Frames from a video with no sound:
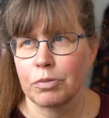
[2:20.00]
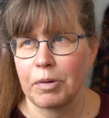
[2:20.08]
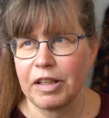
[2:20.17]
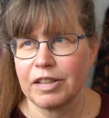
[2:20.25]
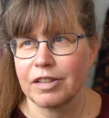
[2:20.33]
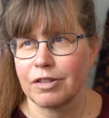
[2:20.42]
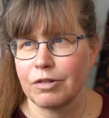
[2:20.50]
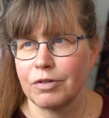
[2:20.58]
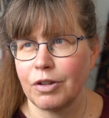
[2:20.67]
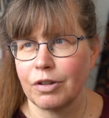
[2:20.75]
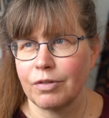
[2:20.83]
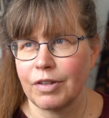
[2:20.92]
space to
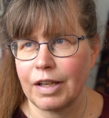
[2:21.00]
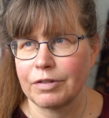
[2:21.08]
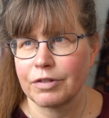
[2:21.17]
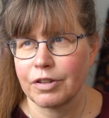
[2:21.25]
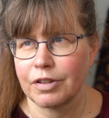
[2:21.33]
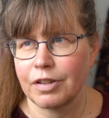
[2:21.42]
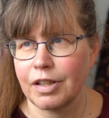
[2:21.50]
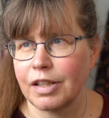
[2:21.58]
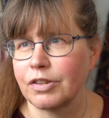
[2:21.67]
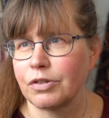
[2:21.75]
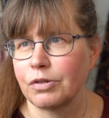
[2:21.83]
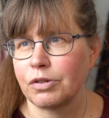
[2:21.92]
evolve after the
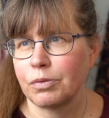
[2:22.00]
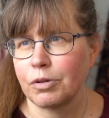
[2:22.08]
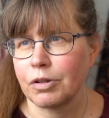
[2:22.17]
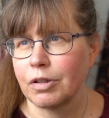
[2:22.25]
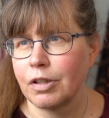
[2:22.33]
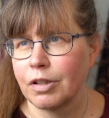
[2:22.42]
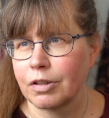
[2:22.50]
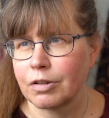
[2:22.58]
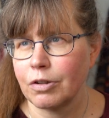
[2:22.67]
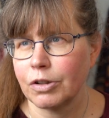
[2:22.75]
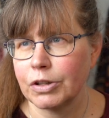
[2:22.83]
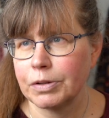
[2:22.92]
dinosaurs were
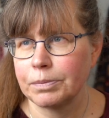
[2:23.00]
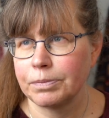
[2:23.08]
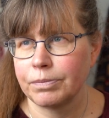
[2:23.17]
gone.